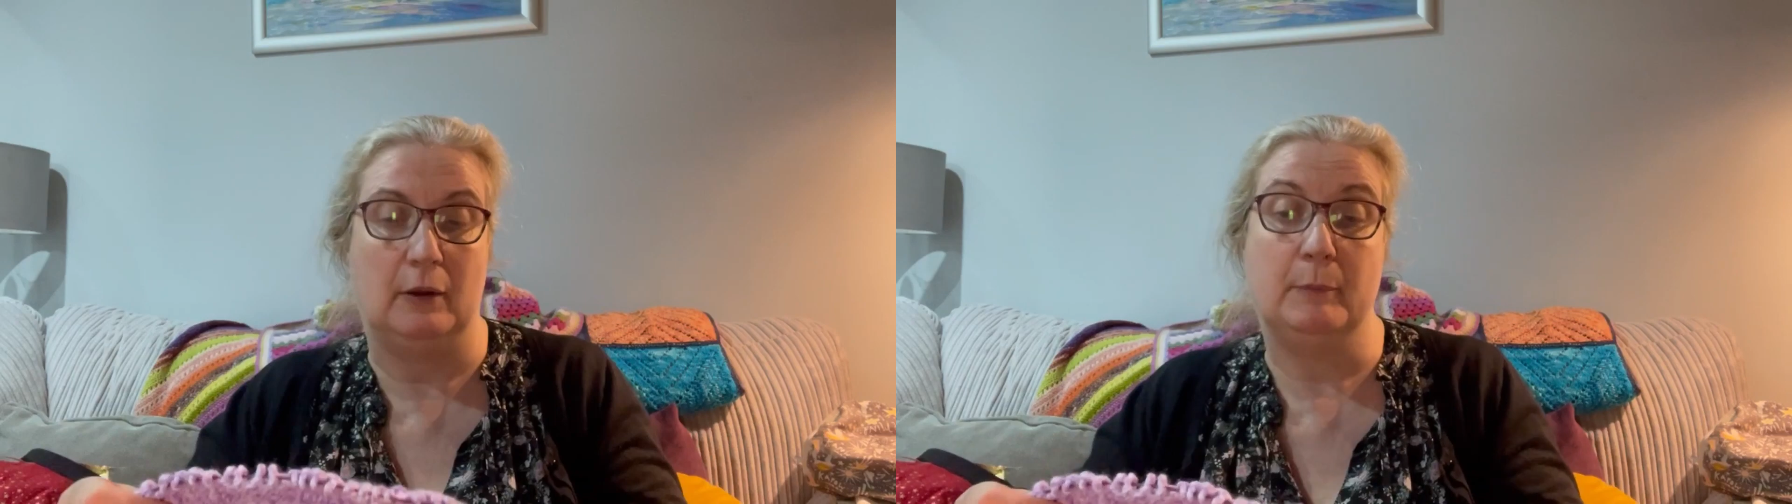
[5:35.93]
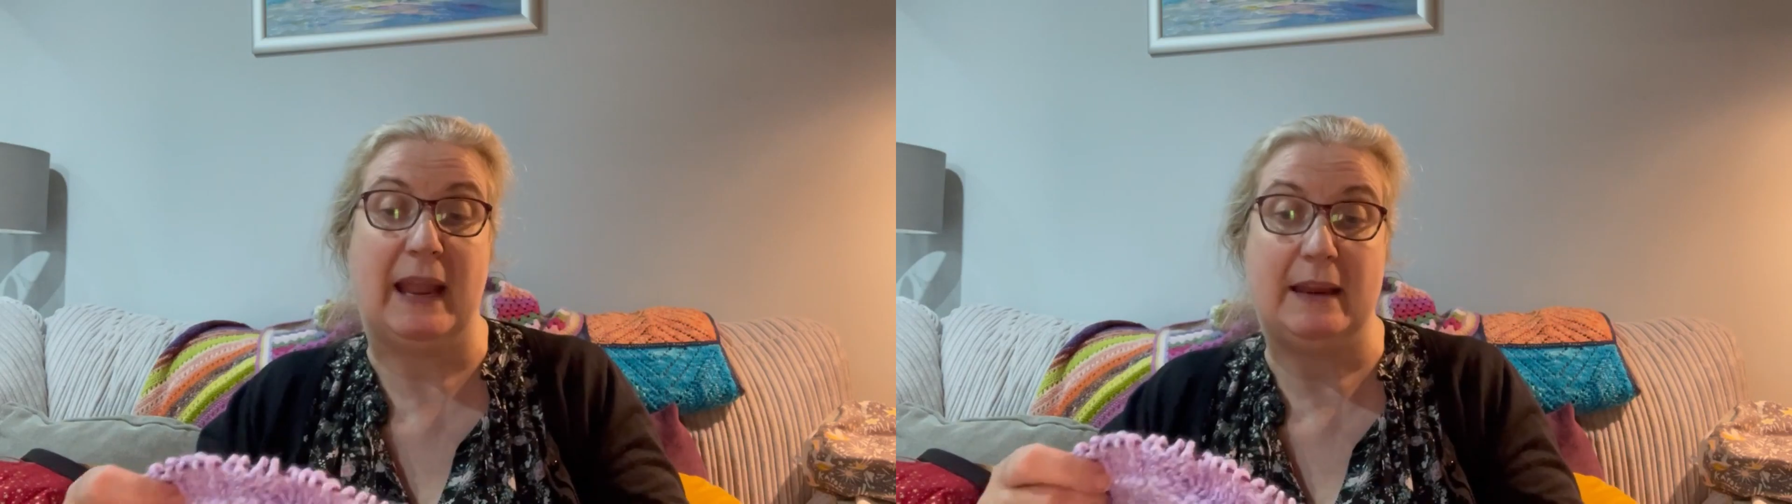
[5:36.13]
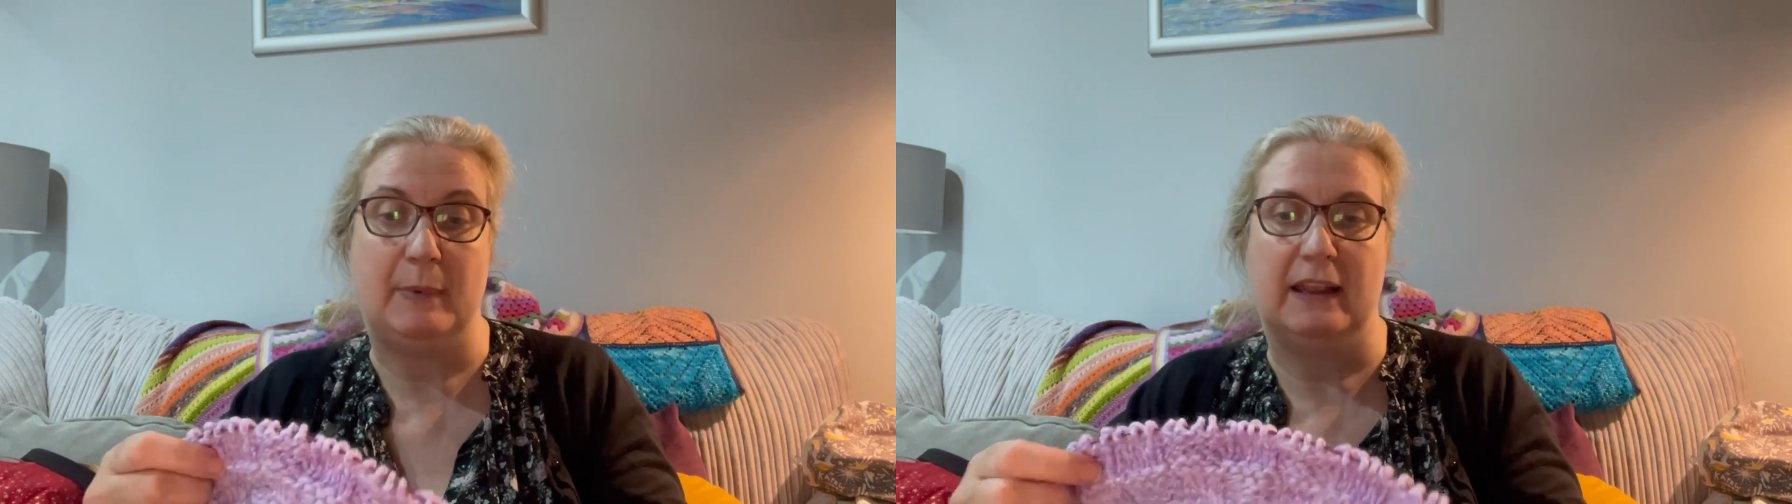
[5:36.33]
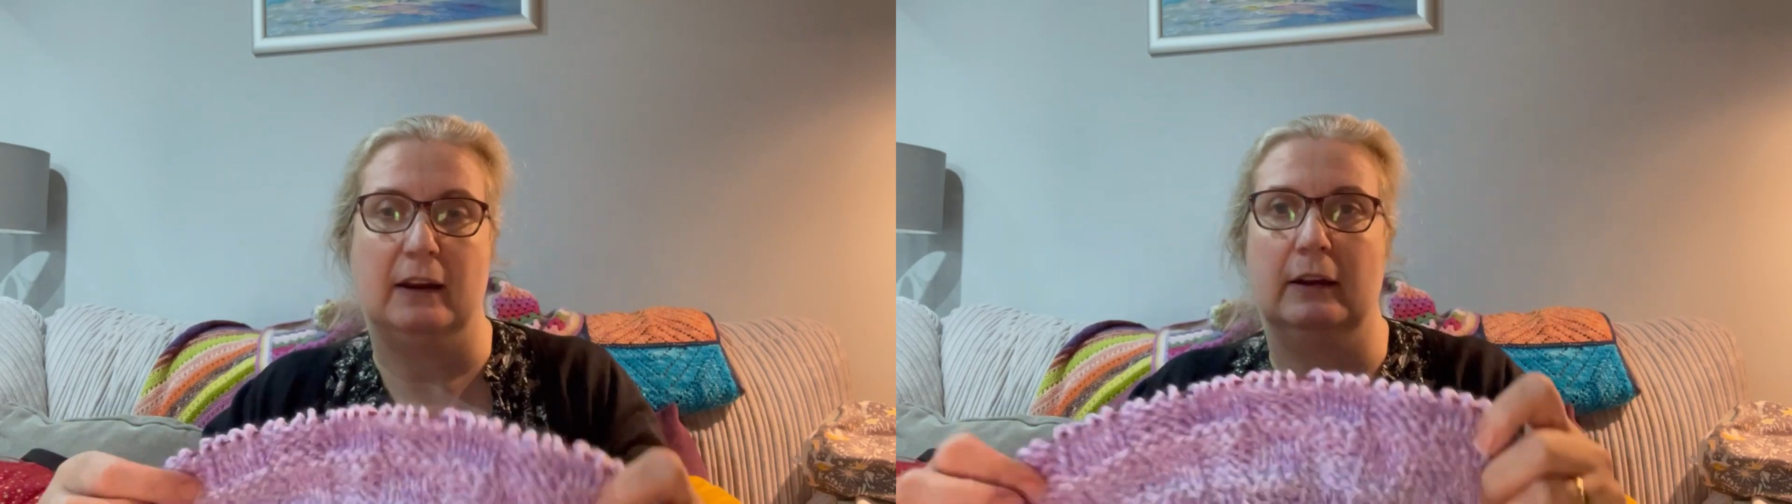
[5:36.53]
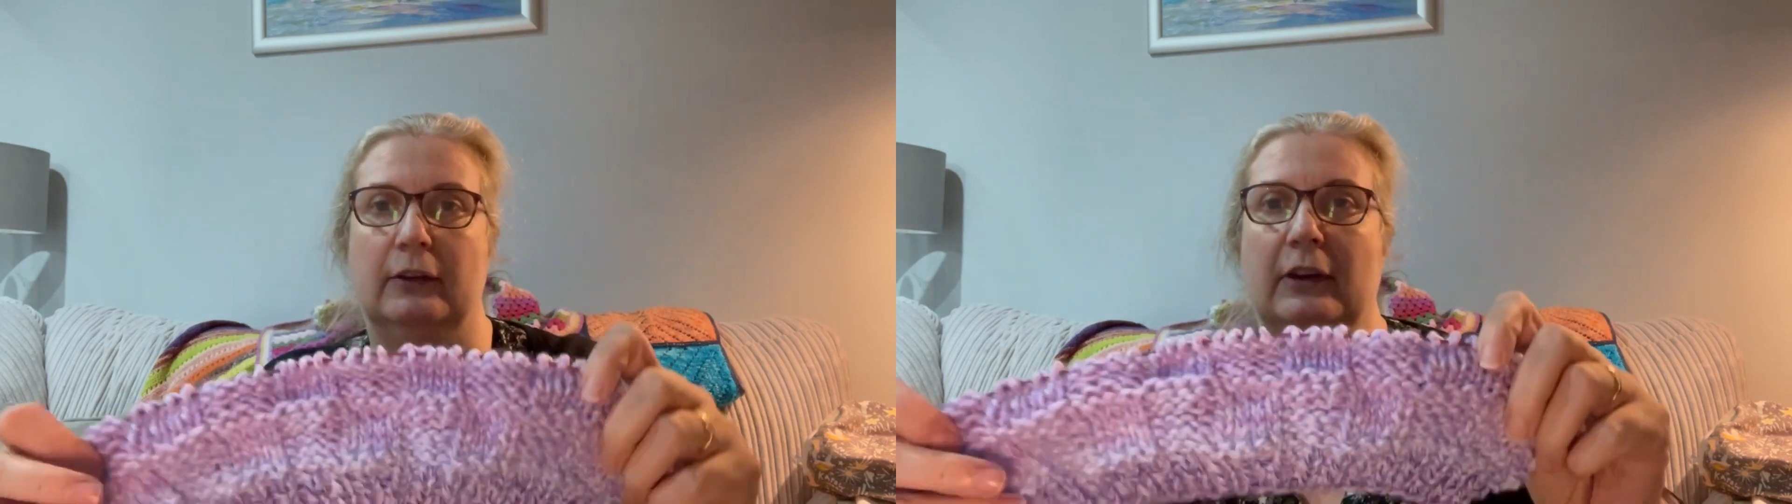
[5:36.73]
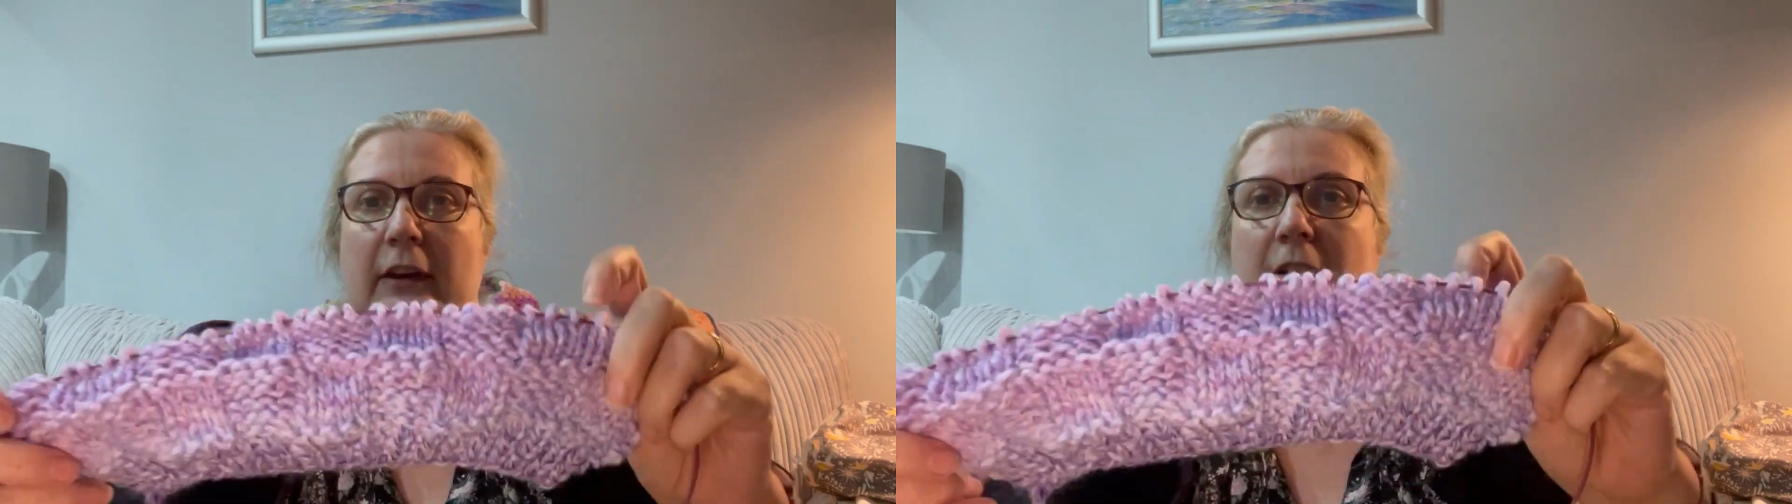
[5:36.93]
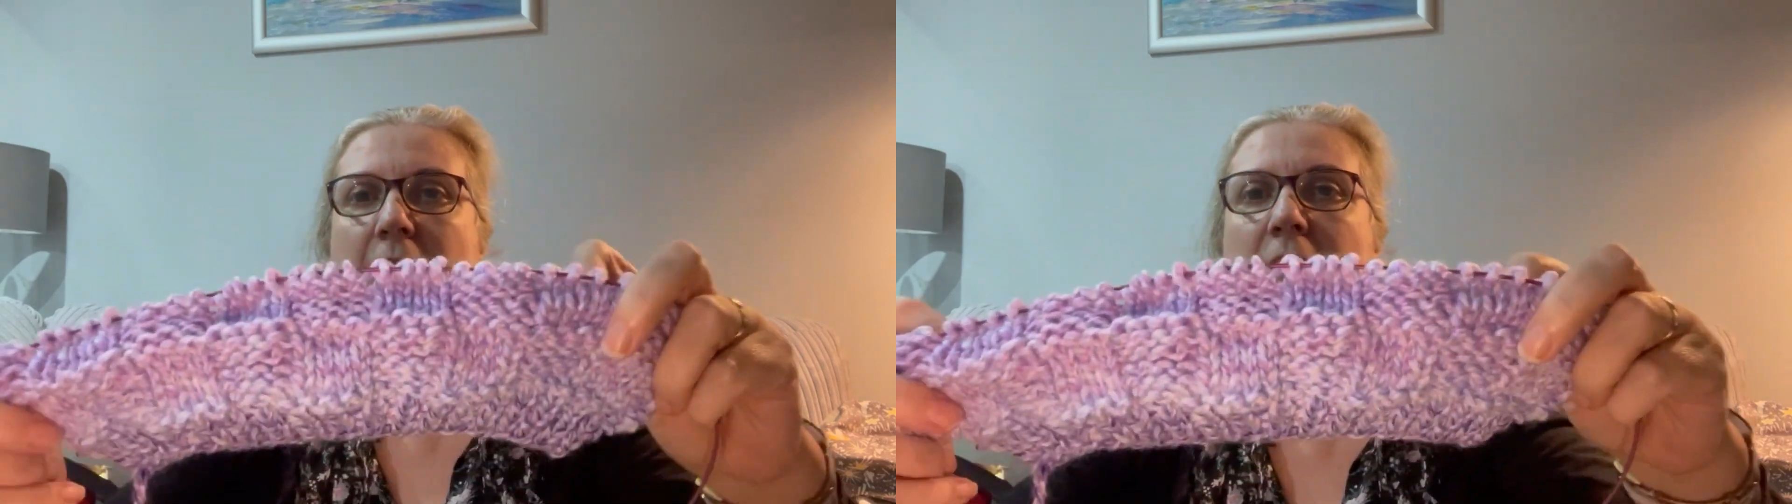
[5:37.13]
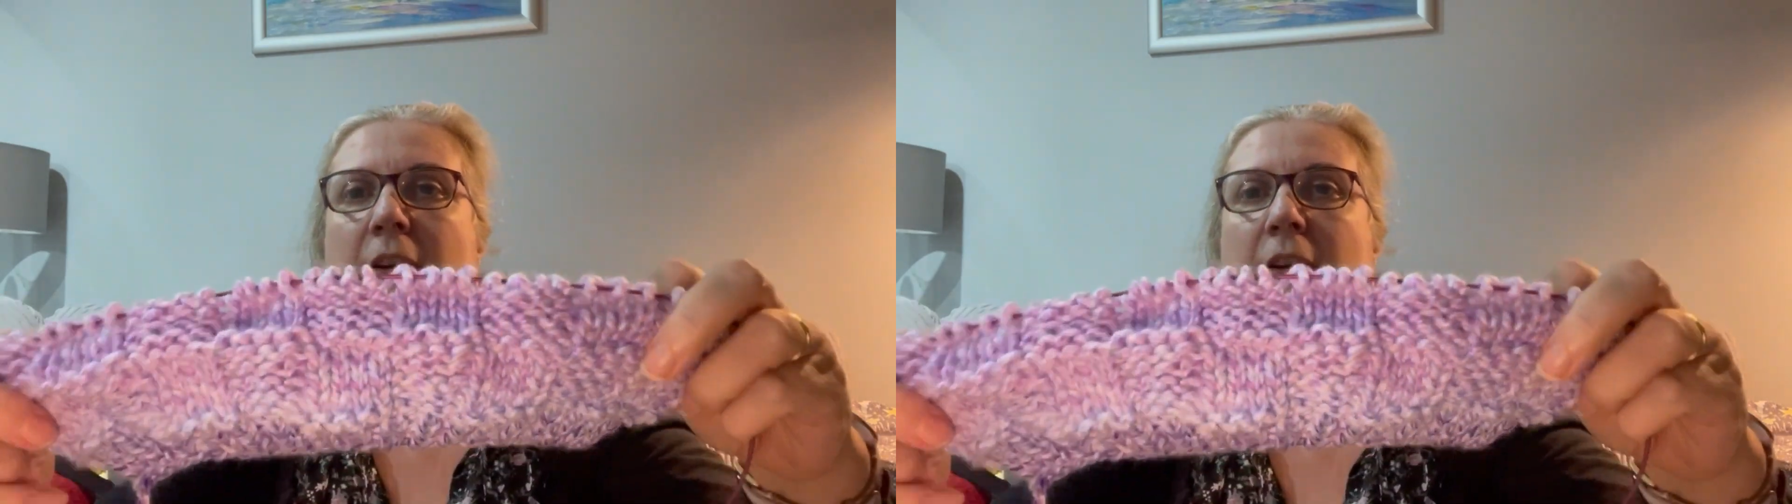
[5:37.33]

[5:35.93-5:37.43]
baby cardigan